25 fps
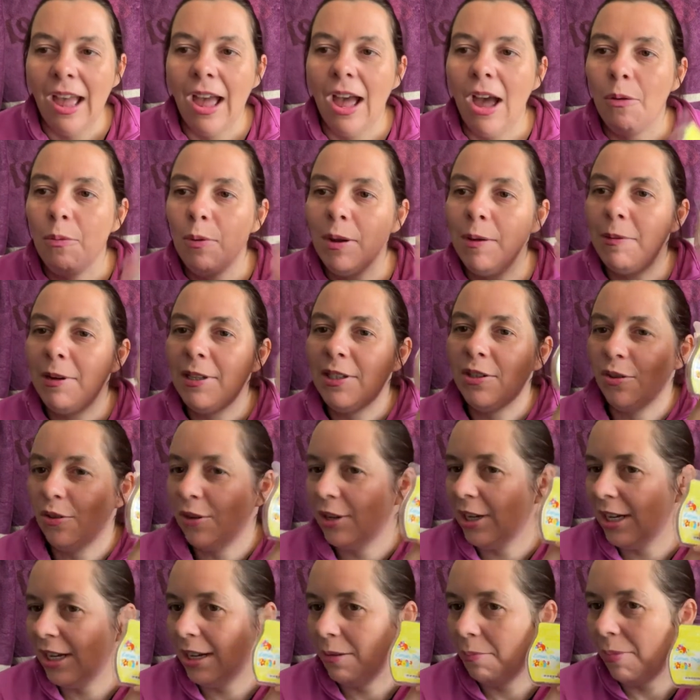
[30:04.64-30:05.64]
we were
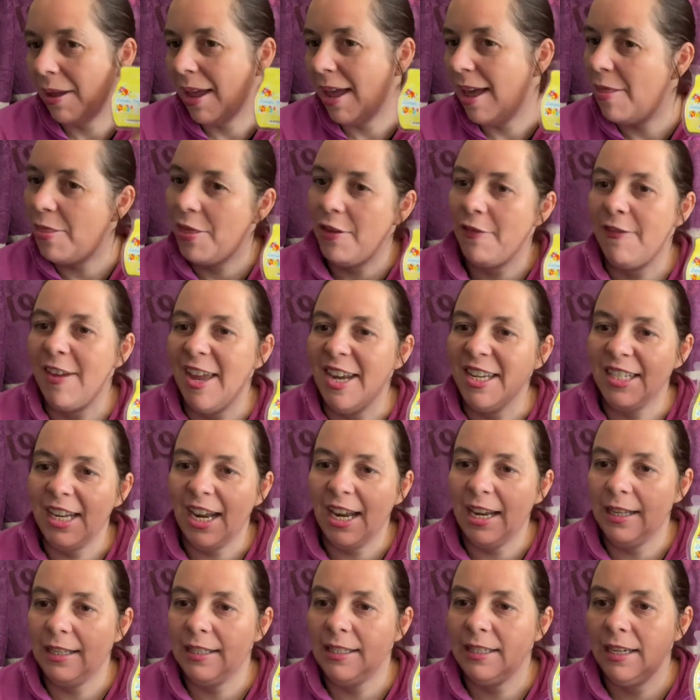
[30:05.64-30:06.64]
talking about the
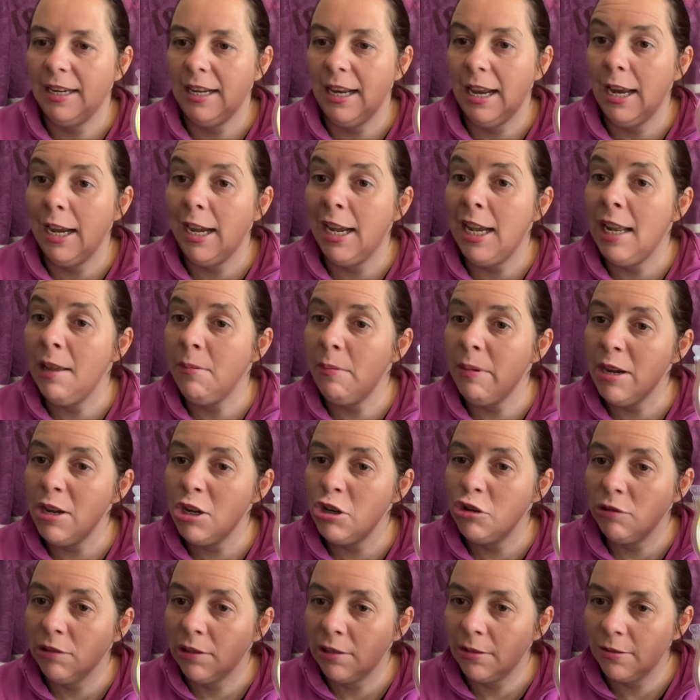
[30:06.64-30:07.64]
fantastic lemon
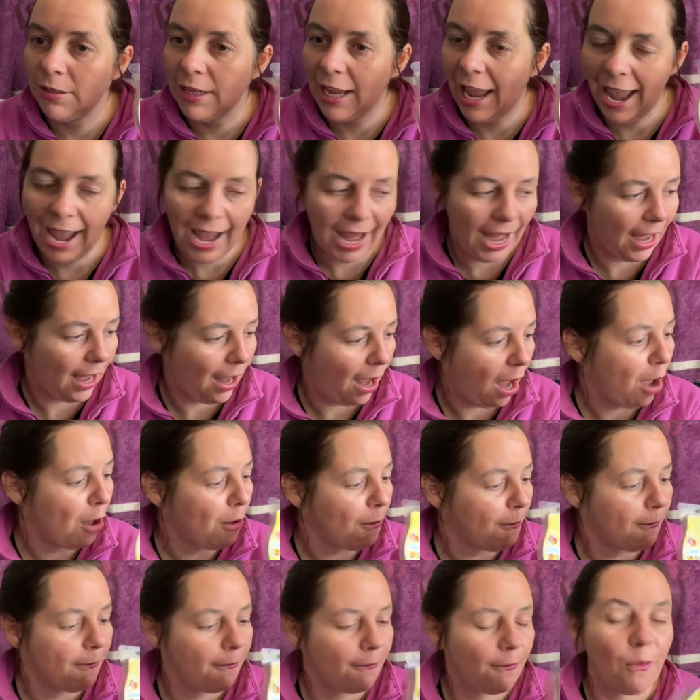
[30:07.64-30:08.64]
drizzle cake
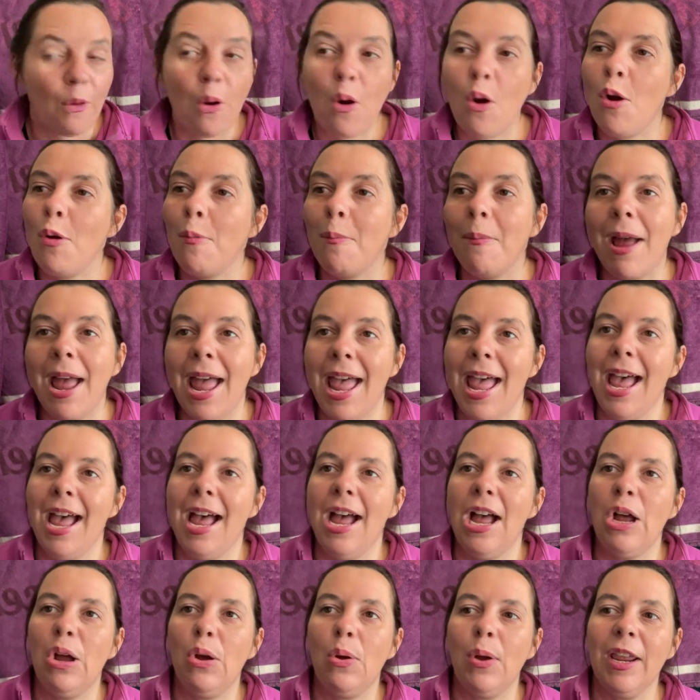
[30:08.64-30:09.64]
from
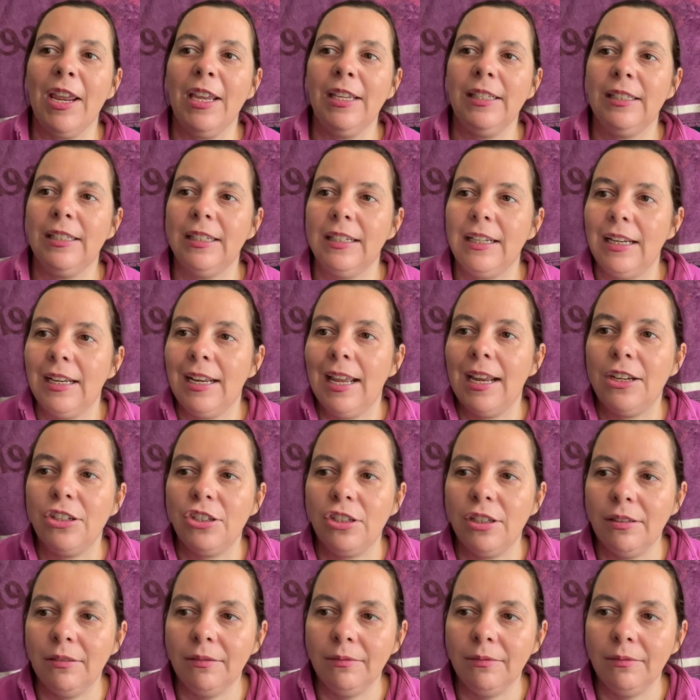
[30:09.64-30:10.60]
our Easter collection.